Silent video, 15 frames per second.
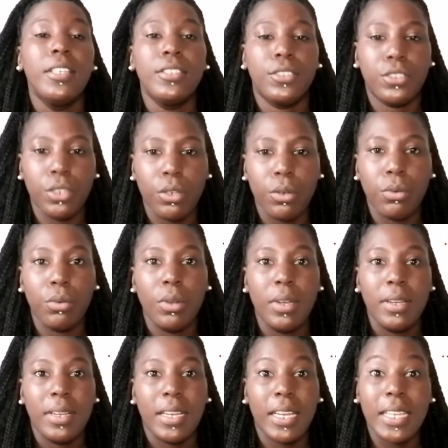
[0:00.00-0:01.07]
So
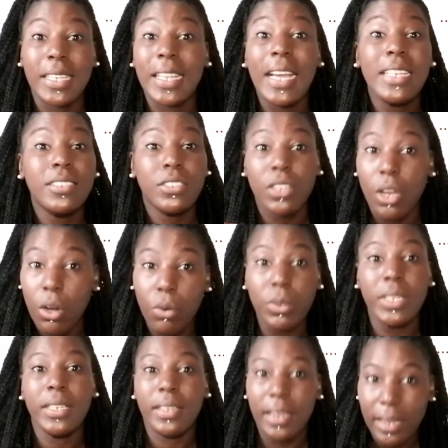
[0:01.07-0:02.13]
that's the
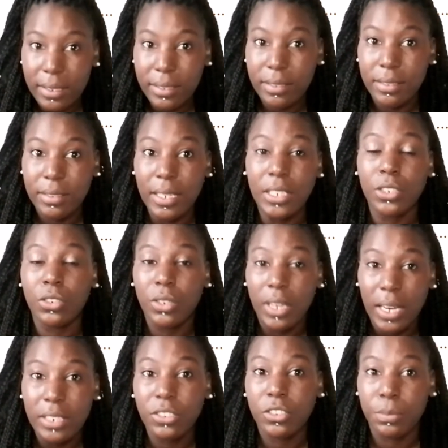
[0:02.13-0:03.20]
only yes that you
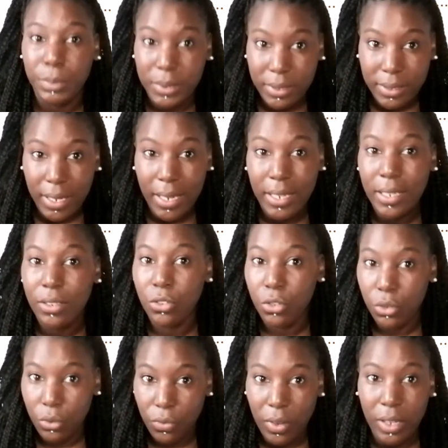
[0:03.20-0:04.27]
guys should be saying in
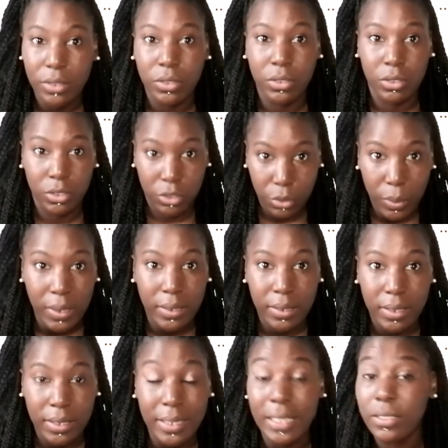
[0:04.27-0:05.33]

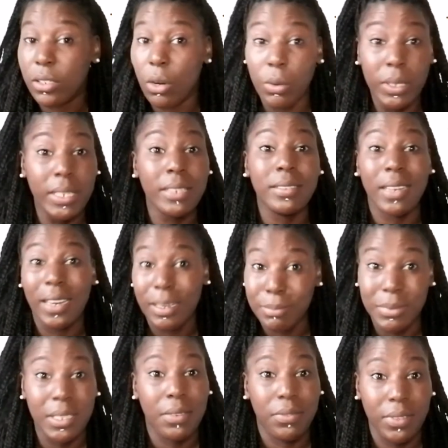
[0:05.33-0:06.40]
2020. That's the only yes
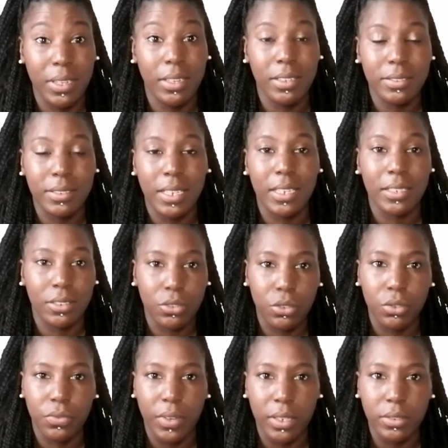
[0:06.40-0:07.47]
I'm definitely saying in
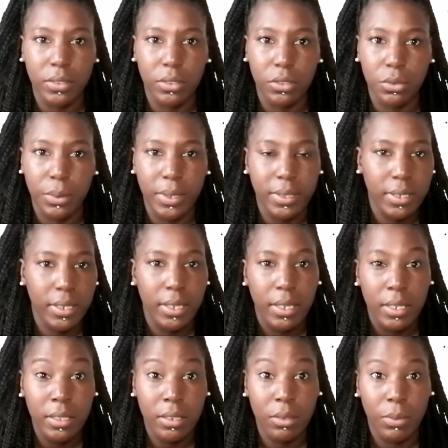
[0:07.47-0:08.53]
2020. I
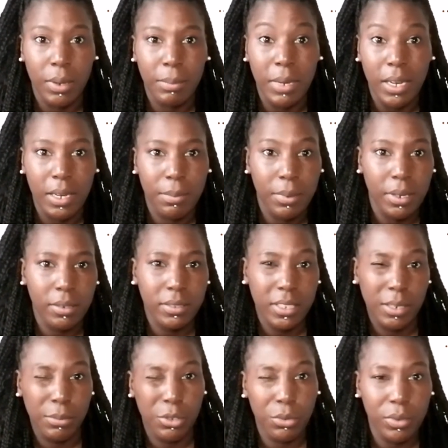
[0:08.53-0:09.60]
don't know why my eyebrows
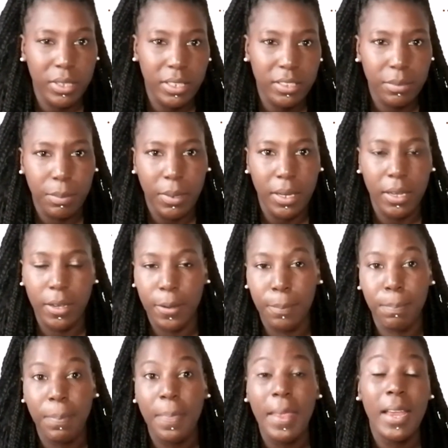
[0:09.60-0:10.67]
keep doing this, but
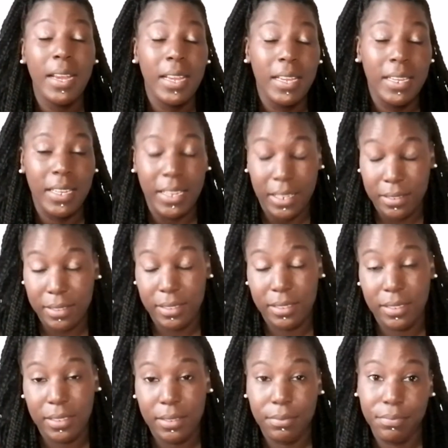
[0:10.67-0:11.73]

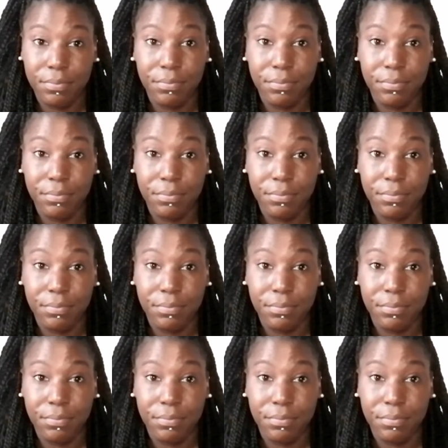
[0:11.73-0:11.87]
yes.